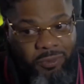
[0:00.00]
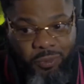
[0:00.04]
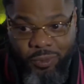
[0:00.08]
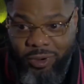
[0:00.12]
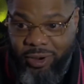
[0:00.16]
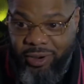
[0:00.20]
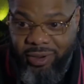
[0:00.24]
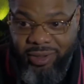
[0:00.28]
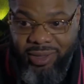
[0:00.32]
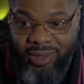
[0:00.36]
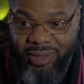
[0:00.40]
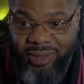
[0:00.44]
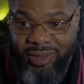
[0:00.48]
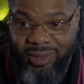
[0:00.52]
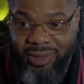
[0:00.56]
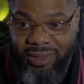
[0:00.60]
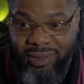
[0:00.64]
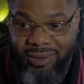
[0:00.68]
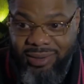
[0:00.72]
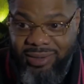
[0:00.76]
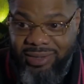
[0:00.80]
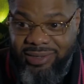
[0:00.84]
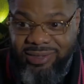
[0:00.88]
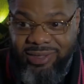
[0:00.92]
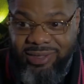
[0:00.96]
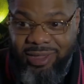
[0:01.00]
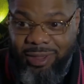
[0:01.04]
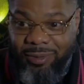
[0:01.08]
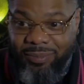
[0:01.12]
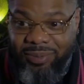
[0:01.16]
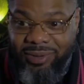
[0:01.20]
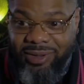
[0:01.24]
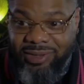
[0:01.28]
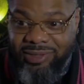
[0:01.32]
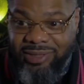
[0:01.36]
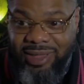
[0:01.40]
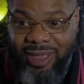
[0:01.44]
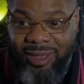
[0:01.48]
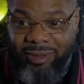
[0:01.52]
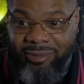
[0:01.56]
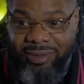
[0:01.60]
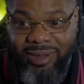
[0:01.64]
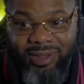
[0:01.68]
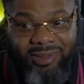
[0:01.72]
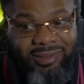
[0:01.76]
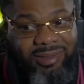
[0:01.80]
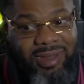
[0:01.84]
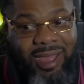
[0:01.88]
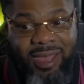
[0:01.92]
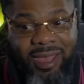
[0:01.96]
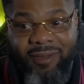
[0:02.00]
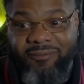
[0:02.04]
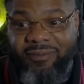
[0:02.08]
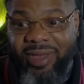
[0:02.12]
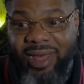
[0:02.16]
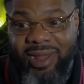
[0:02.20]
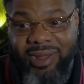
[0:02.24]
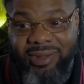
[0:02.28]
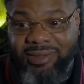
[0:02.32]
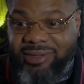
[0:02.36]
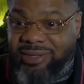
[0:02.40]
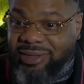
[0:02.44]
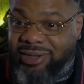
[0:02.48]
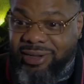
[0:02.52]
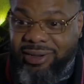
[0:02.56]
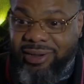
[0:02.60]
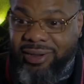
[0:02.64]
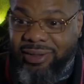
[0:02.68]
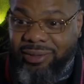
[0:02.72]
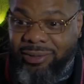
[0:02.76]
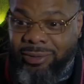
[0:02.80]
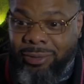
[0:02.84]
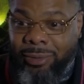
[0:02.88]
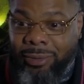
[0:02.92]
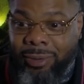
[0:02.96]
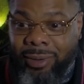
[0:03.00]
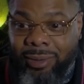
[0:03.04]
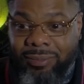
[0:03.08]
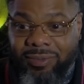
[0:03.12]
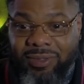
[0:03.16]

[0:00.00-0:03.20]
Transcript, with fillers: working, that's helping us out, that's not volunteering. You know what I'm